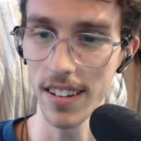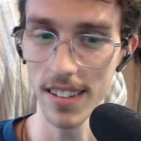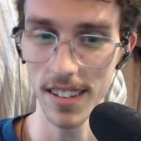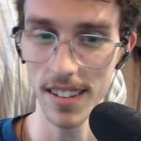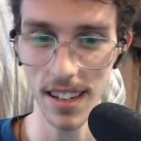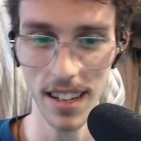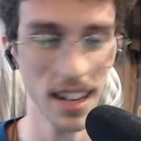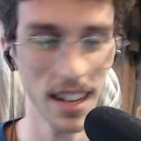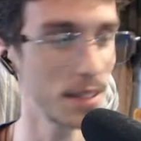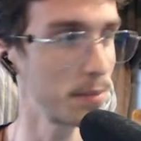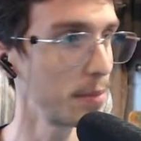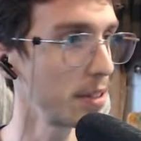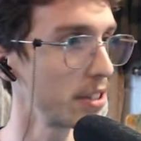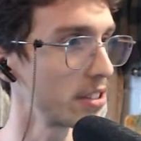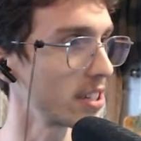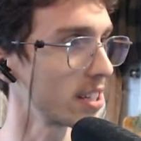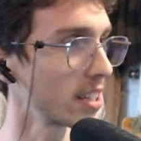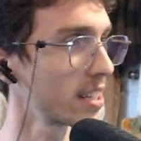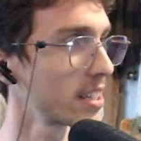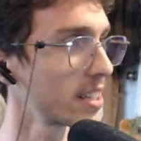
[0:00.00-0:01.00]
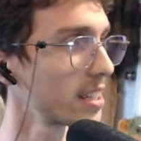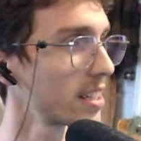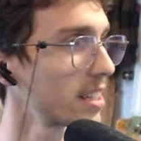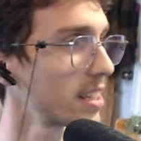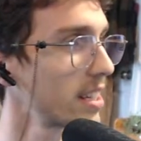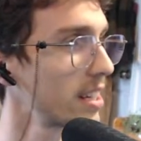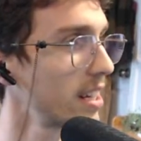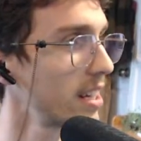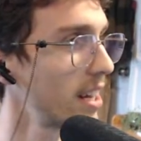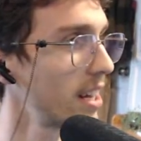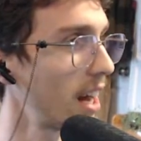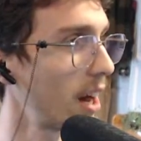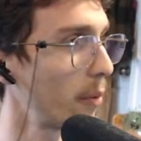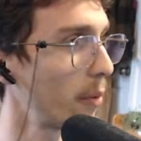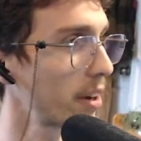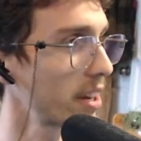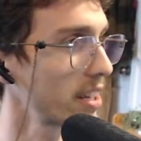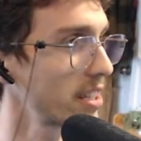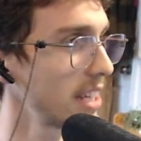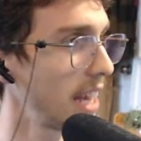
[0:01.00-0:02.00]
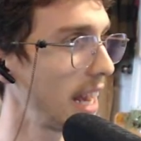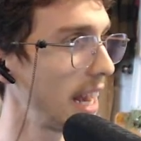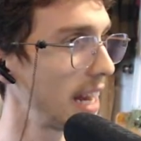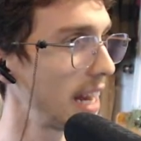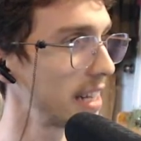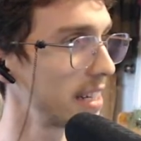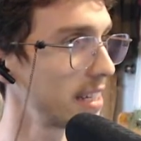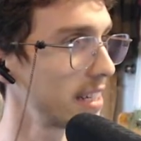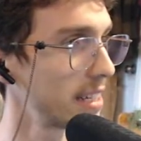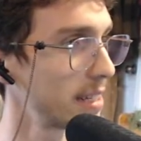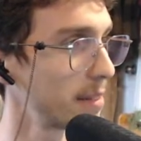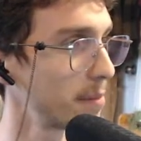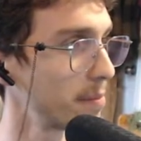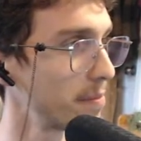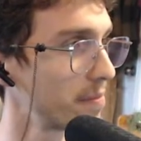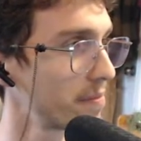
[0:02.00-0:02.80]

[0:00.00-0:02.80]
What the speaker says: I gotta add music. I wanted to add, now